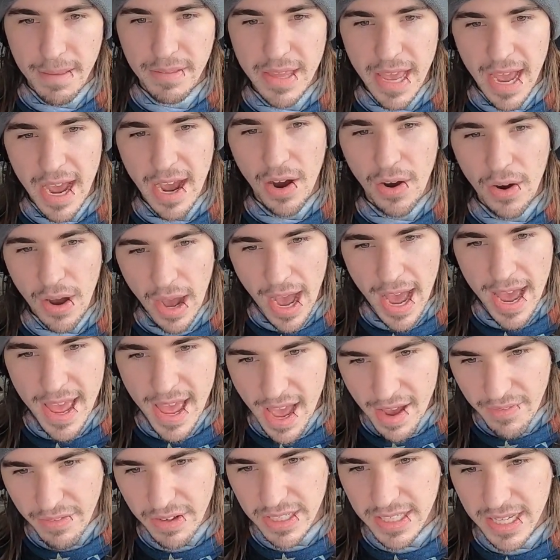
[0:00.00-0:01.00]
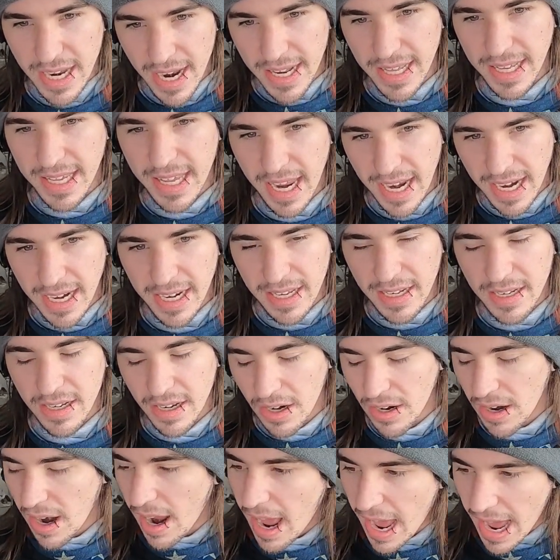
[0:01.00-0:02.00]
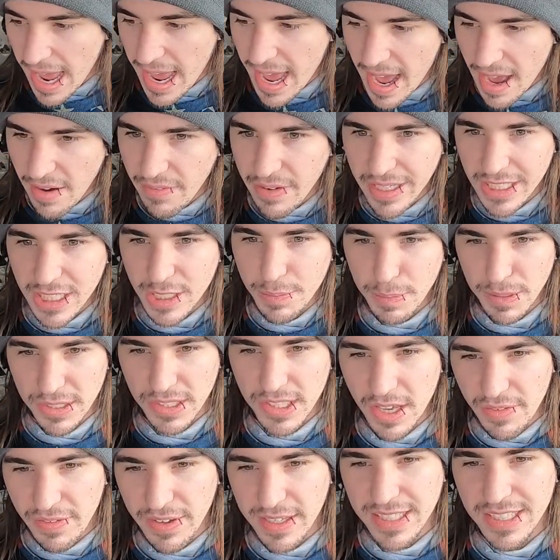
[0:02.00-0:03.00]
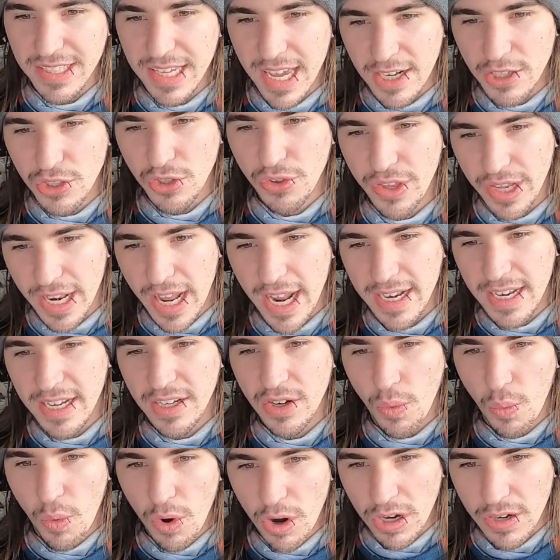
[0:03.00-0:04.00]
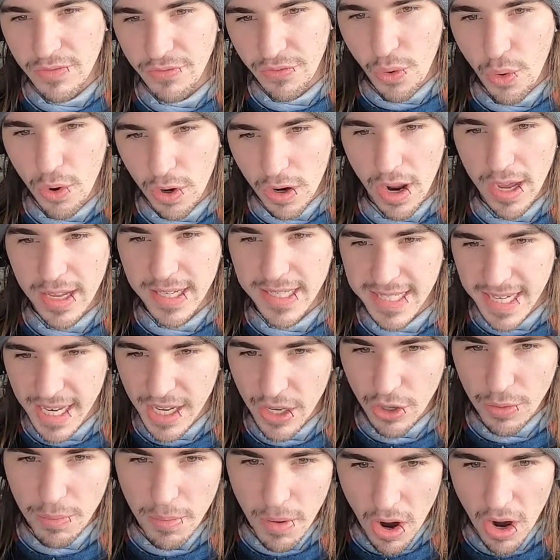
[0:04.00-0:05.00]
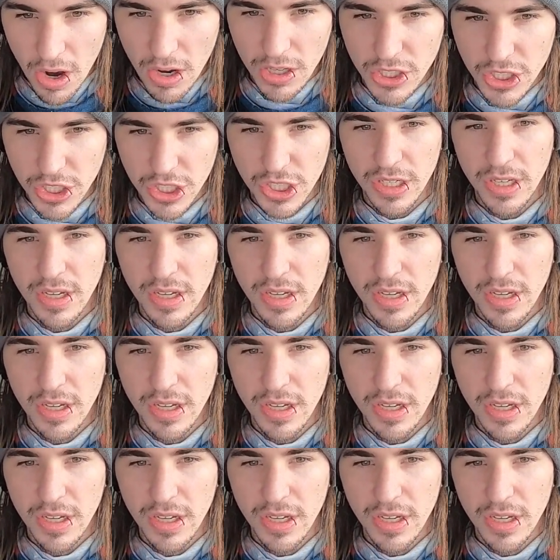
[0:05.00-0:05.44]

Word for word: Now, I have a dedicated, or I have a specific schedule that I need to work for until March.